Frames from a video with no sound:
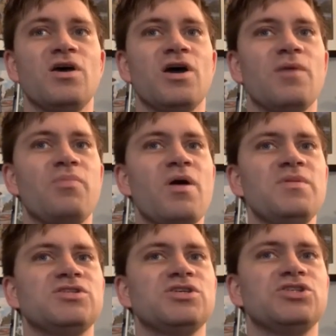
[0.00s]
had
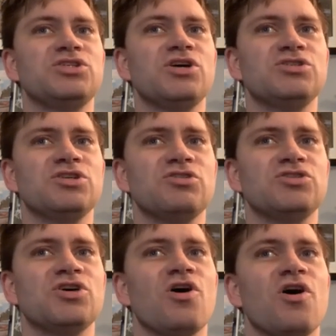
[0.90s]
promised to share
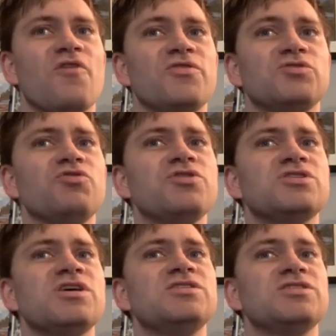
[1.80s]
secrets of his real
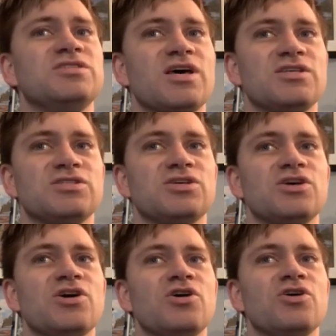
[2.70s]
estate success.
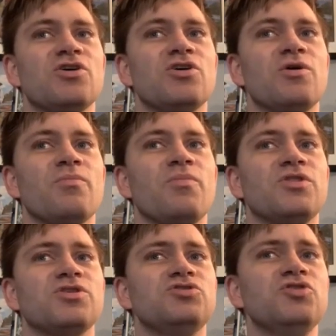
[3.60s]
But
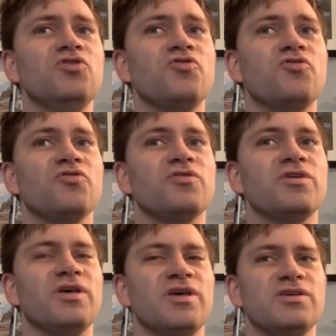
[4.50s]
the truth
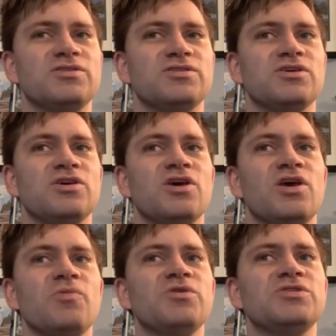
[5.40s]
is,
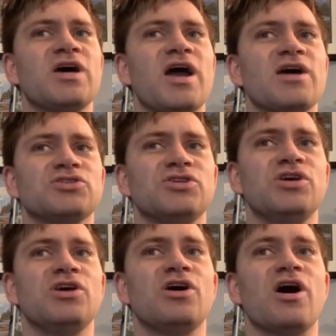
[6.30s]
it was
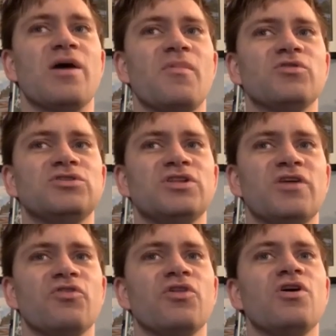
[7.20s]
actually a
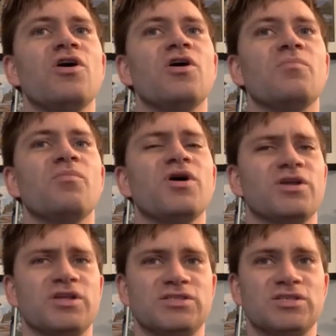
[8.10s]
multi-level
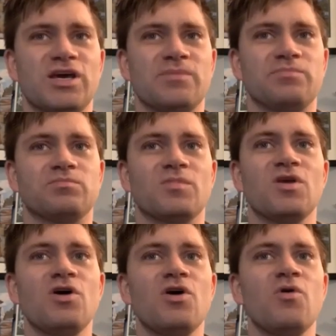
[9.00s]
marketing scam.
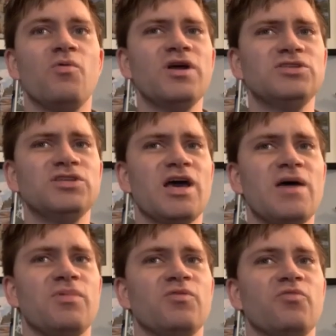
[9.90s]
What actually
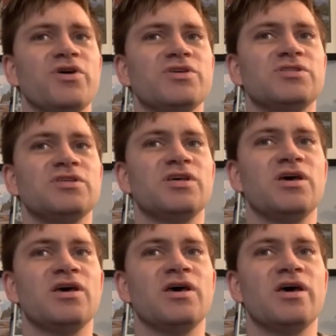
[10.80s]
happened was,
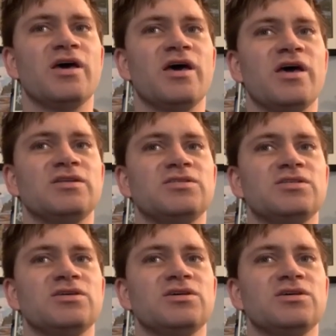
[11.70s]
at